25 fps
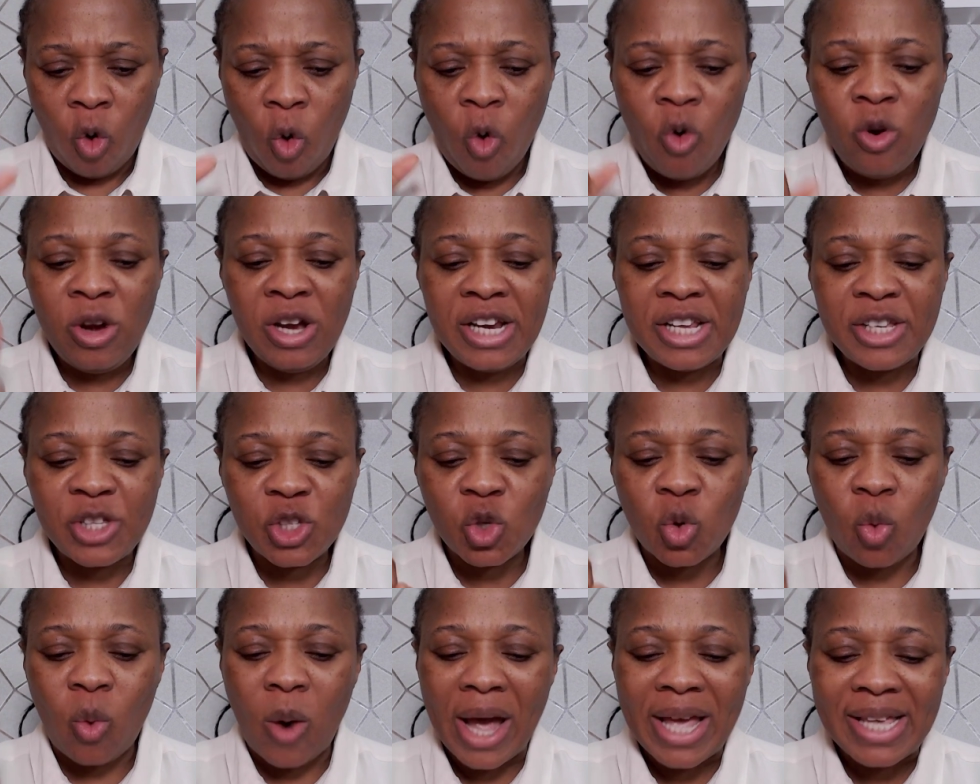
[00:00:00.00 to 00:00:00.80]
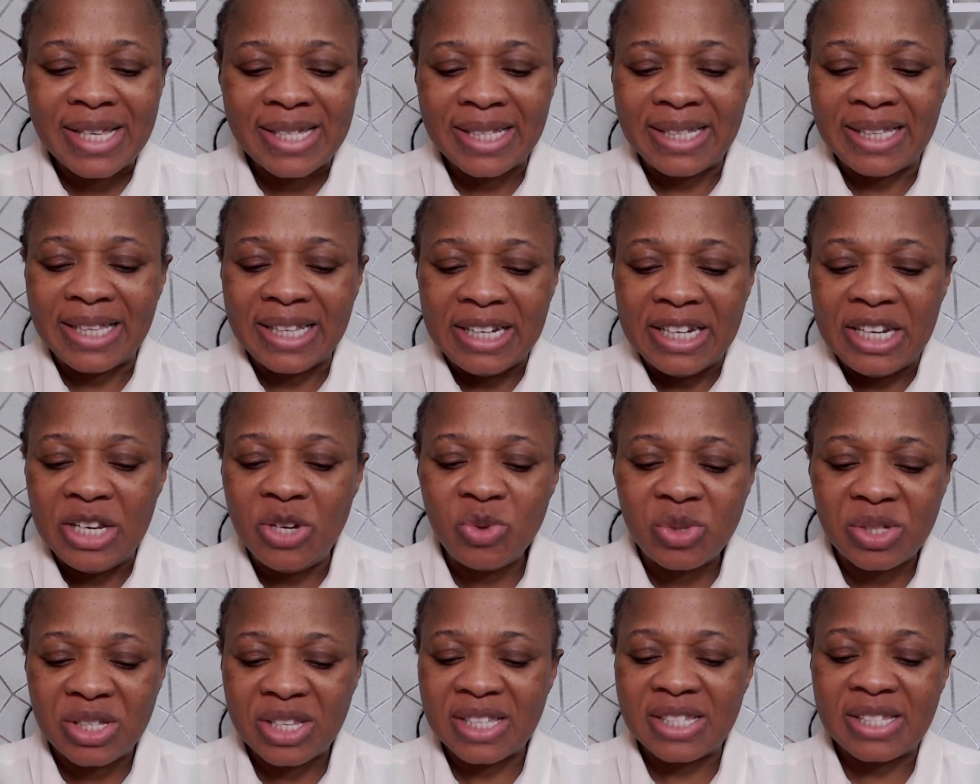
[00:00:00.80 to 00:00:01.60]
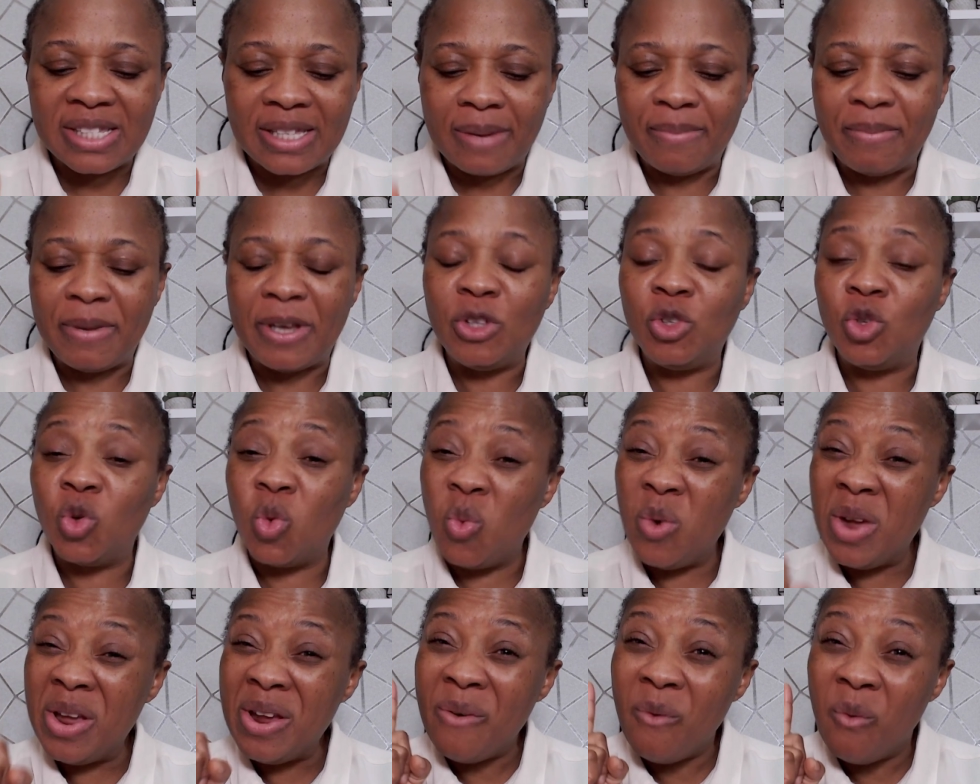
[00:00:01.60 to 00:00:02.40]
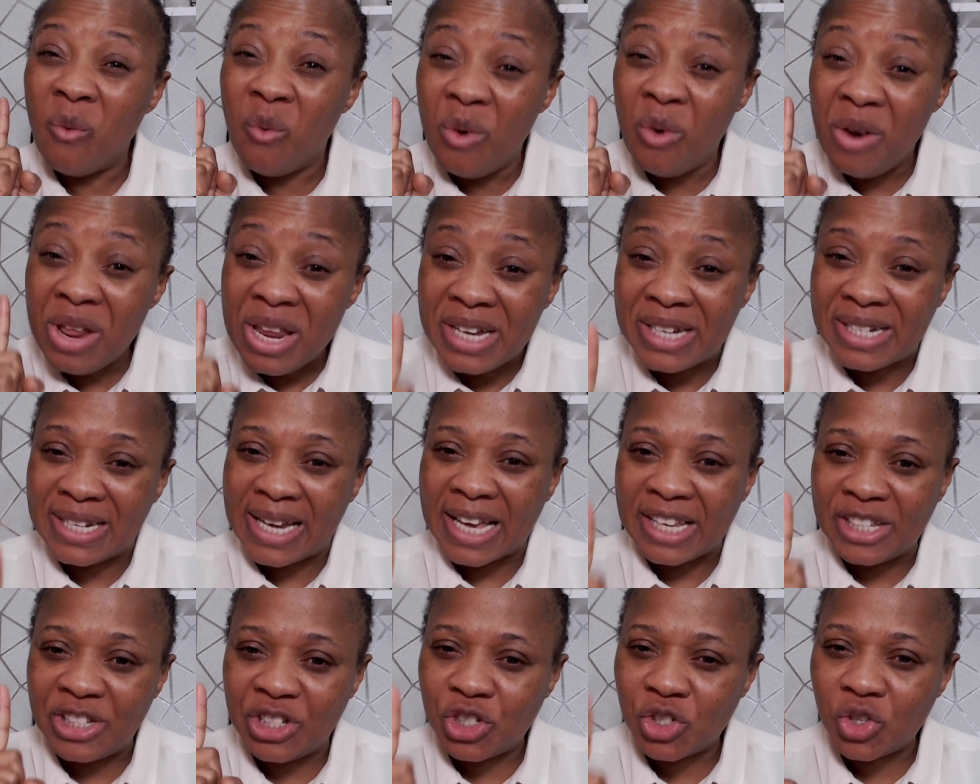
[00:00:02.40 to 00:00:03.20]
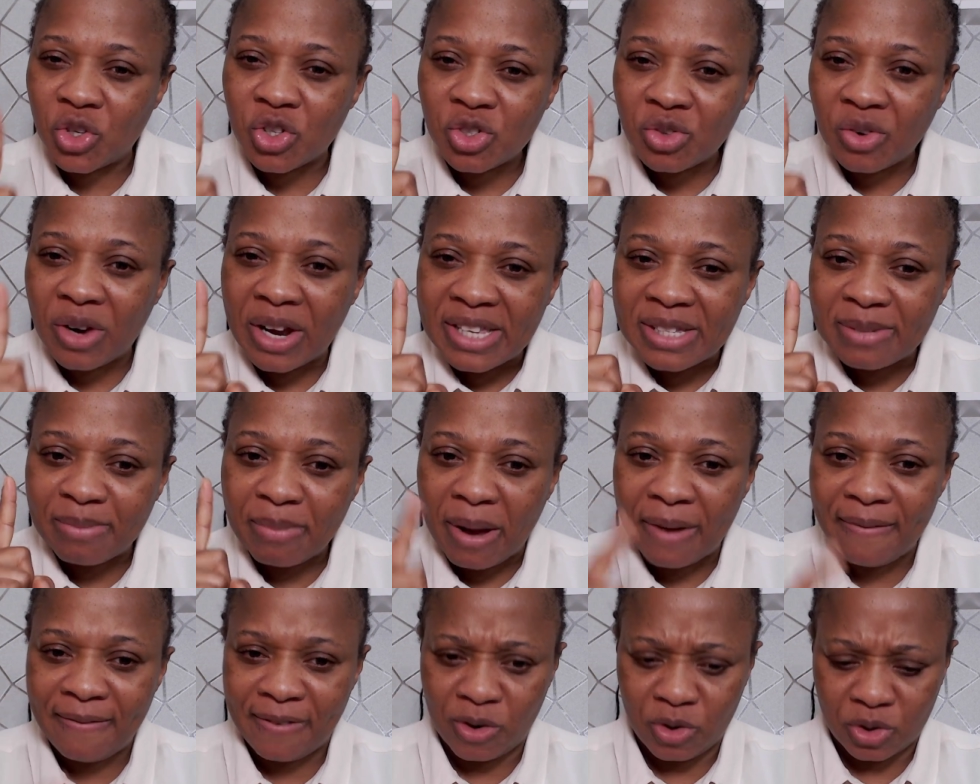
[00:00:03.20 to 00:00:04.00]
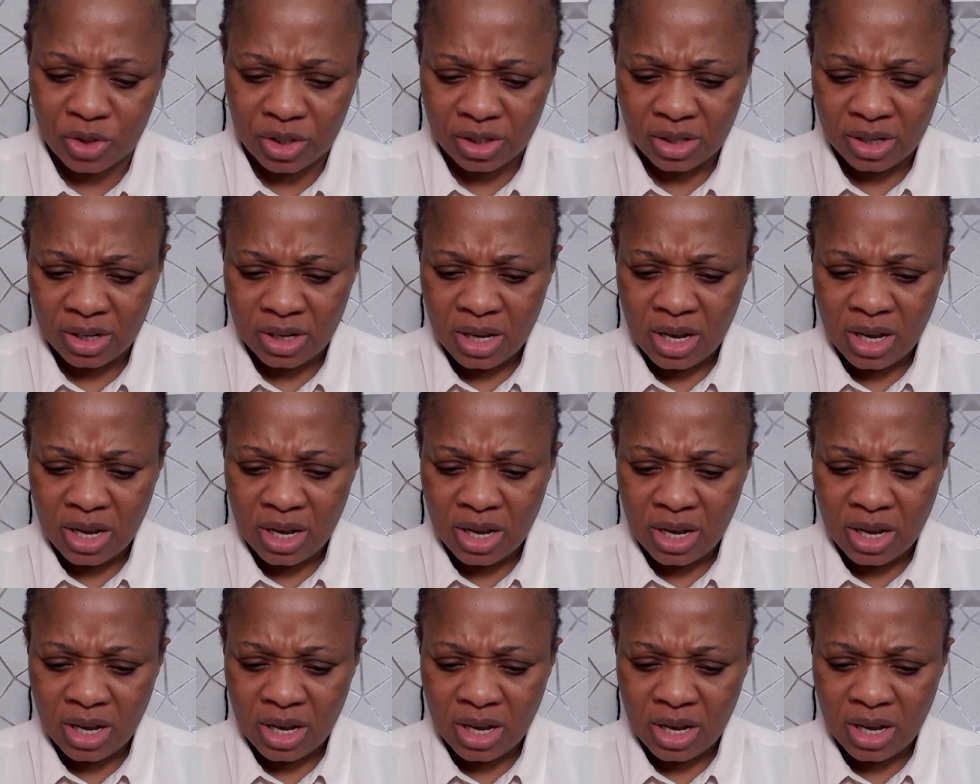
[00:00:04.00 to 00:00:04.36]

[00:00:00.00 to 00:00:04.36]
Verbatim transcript: Only twice in the New Testament do we read that Jesus Christ marveled.